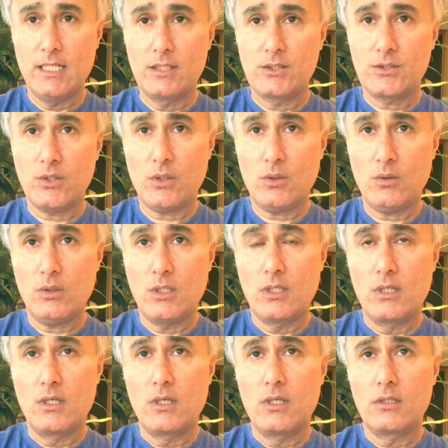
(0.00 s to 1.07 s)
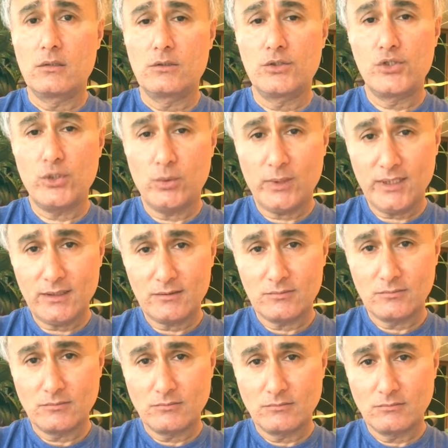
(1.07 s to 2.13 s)
So do it.
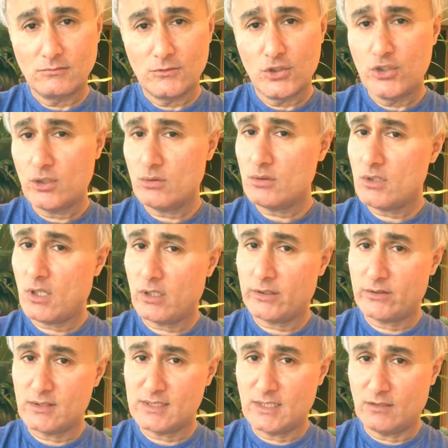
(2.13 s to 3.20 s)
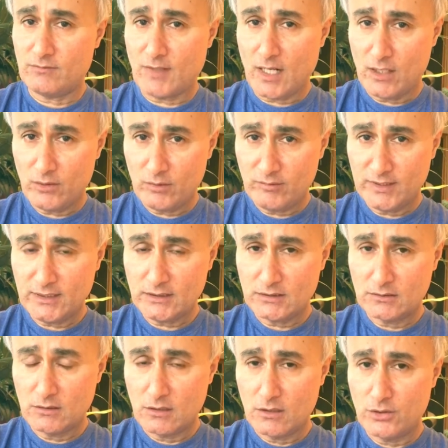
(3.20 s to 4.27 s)
Don't talk yourself out of it.
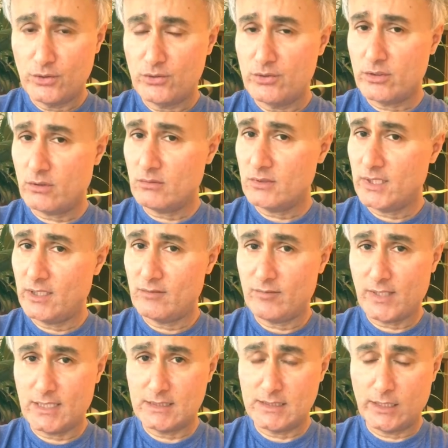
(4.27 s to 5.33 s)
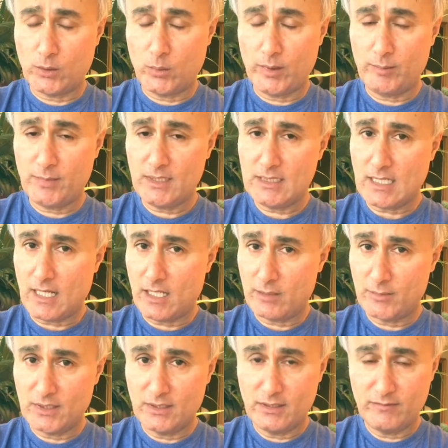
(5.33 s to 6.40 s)
You don't need fancy equipment.
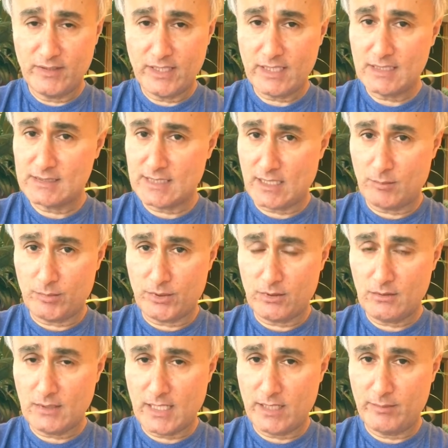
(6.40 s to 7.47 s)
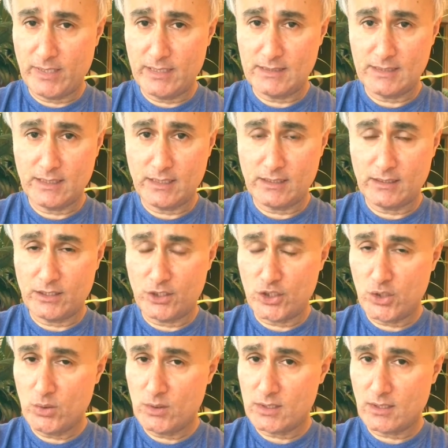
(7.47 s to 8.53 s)
I'm a living example. I basically
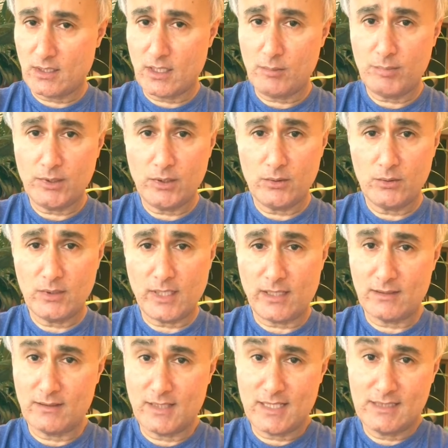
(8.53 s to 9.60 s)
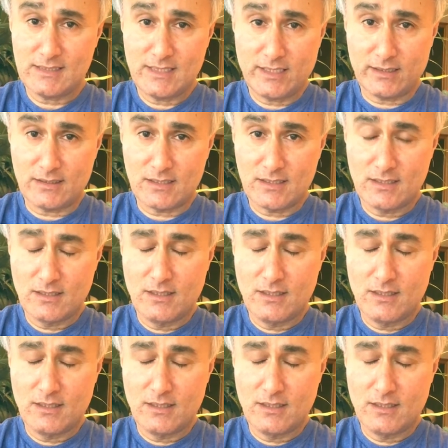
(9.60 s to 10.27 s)
shoot, upload, and that's it.